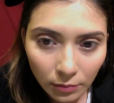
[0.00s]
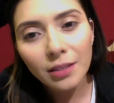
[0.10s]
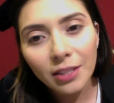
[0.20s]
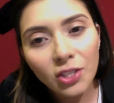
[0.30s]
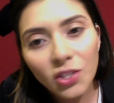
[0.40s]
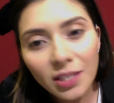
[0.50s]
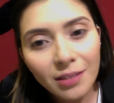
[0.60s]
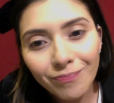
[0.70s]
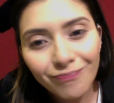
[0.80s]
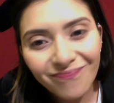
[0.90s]
It's just
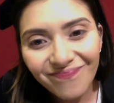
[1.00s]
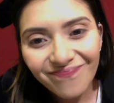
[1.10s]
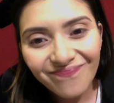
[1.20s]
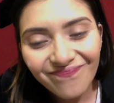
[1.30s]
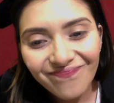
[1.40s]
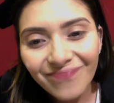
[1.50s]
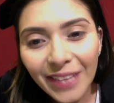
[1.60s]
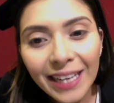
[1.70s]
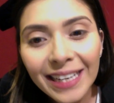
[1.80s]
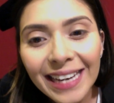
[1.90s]

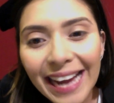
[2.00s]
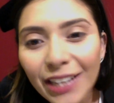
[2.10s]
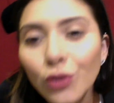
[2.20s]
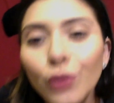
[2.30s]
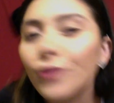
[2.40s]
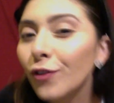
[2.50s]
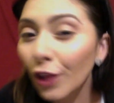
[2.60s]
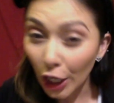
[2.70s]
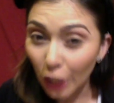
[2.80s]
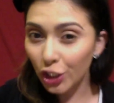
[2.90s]
like a natural
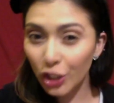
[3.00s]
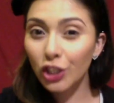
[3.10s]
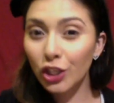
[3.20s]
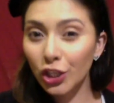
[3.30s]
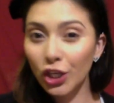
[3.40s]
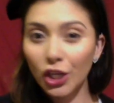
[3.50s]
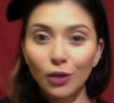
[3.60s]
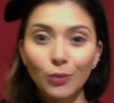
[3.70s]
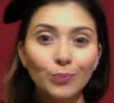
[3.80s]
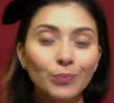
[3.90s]
flush, you
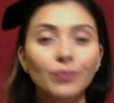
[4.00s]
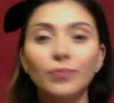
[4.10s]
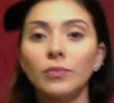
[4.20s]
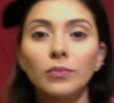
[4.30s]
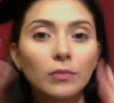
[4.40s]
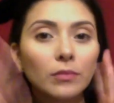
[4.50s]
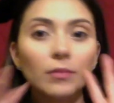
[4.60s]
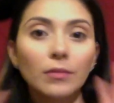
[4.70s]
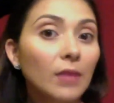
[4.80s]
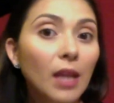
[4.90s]
know?
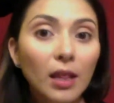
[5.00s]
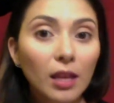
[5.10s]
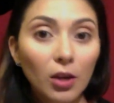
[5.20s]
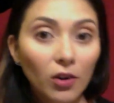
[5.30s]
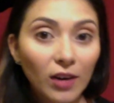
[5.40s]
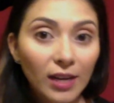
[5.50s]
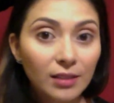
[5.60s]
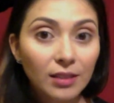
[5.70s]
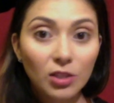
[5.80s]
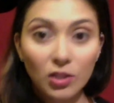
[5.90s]
Nothing
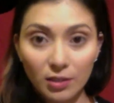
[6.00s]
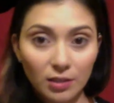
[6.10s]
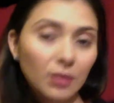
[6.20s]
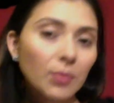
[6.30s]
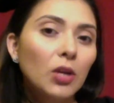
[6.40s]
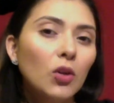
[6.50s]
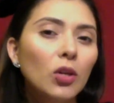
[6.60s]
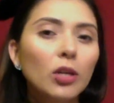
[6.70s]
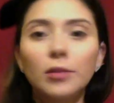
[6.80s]
crazy, just to make you look